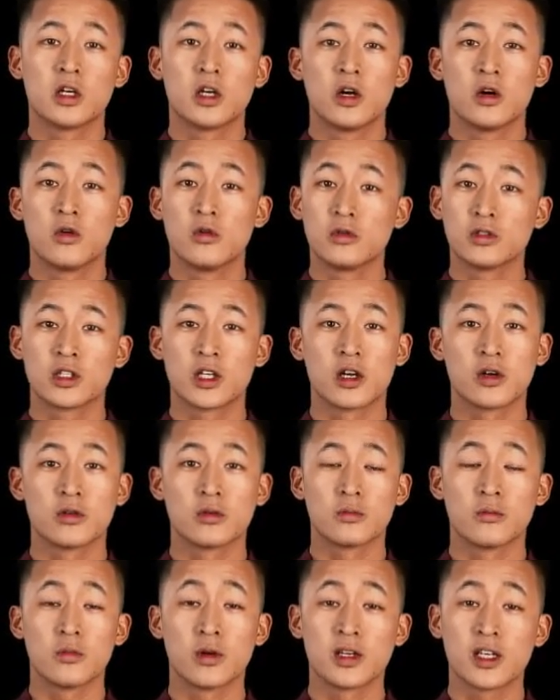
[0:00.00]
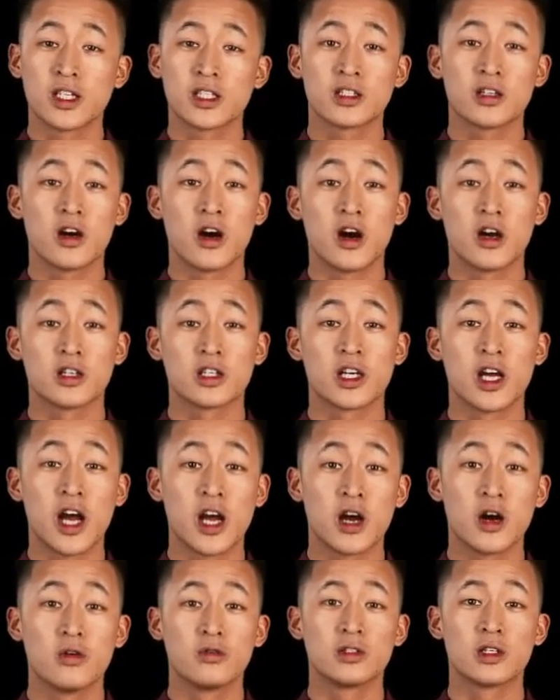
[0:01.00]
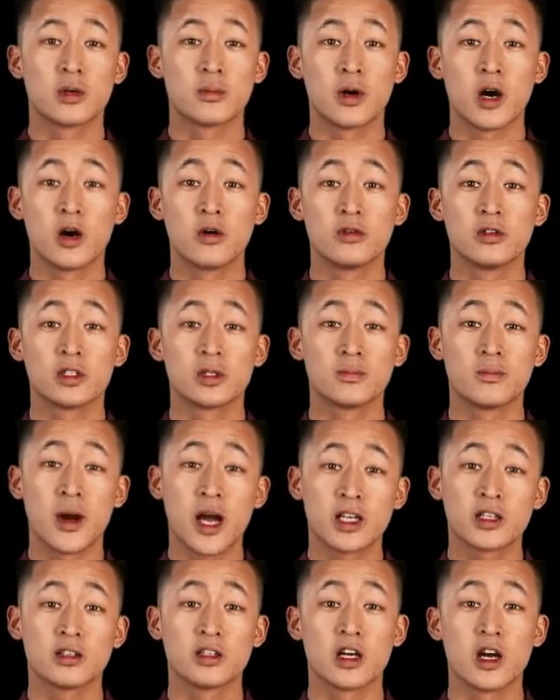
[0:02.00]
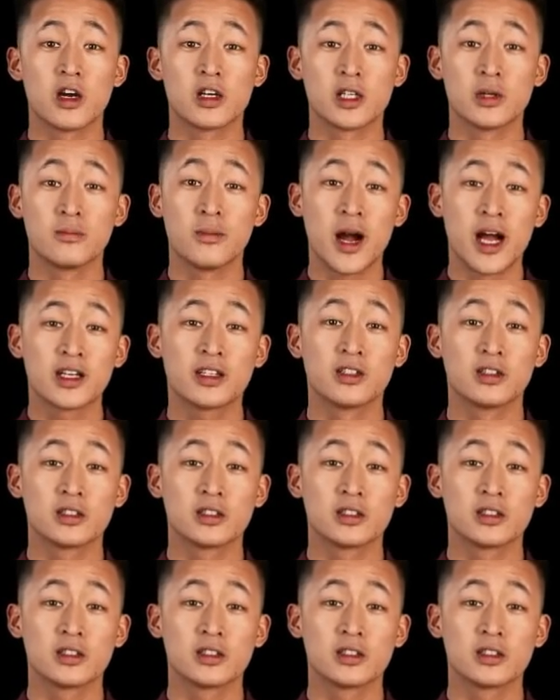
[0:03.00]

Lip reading: Auto, when this card KOs an opponent's battle card in battle,